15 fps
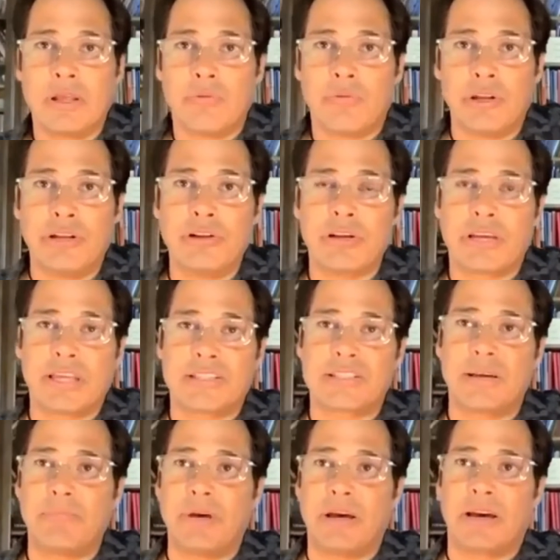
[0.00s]
when you look at
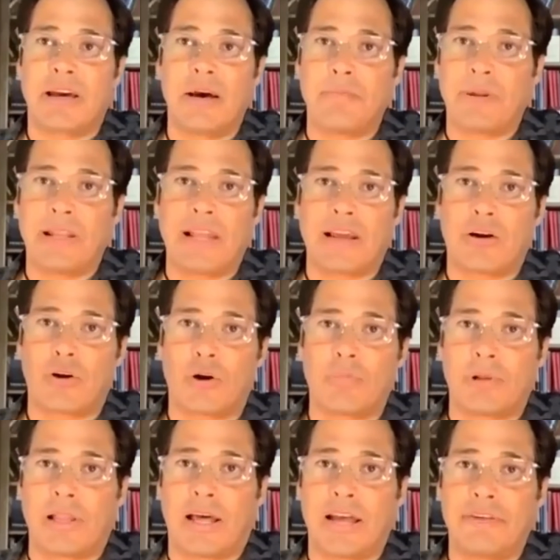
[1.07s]
a company like
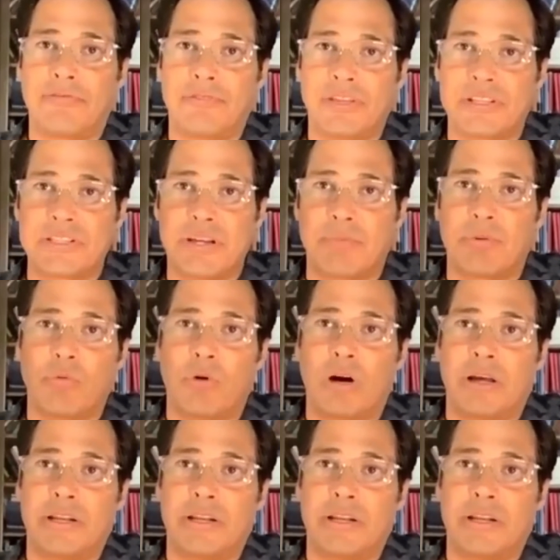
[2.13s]
Herbalife, it's #1.